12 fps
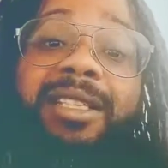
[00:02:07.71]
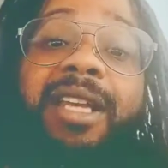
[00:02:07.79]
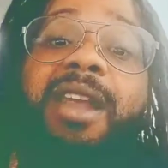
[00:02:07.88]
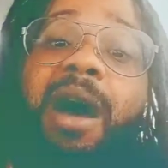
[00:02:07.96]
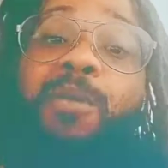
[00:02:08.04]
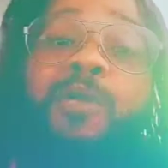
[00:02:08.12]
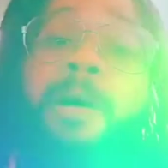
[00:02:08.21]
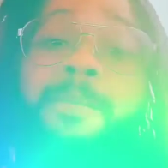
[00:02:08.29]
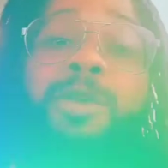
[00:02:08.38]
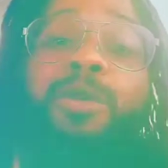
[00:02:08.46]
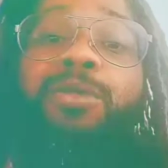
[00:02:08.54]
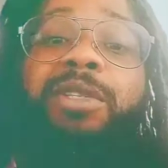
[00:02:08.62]
the number one
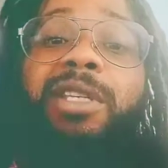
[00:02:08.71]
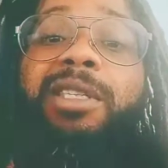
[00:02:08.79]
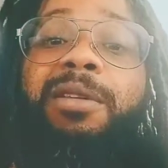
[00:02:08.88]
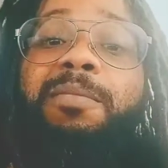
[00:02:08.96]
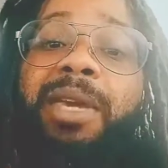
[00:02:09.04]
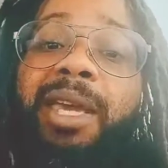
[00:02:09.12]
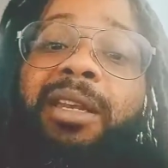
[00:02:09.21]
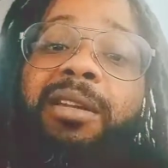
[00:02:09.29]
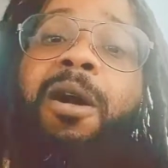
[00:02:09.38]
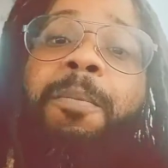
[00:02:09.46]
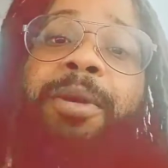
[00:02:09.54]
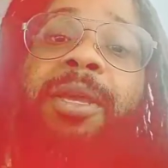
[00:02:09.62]
music demeaning
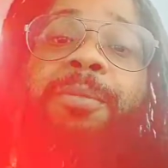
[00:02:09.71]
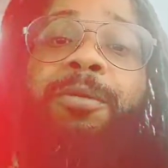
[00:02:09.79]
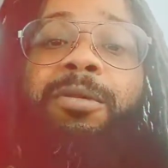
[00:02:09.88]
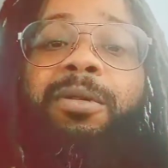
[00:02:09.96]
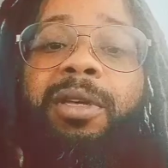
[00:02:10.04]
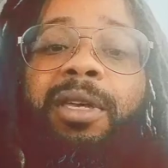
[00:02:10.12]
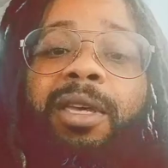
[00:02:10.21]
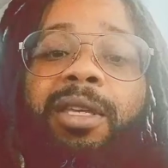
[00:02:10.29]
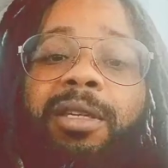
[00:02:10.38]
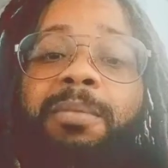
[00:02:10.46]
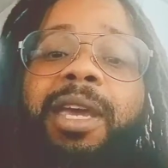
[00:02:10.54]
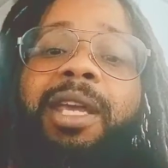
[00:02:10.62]
our people,
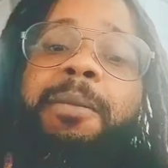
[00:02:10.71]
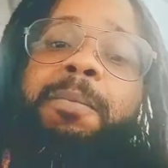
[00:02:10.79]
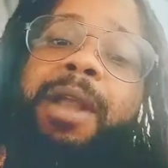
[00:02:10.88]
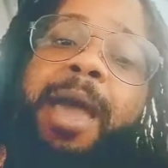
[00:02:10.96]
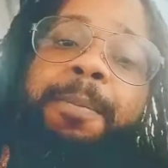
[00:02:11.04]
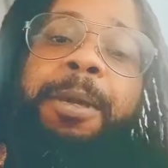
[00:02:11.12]
demeaning black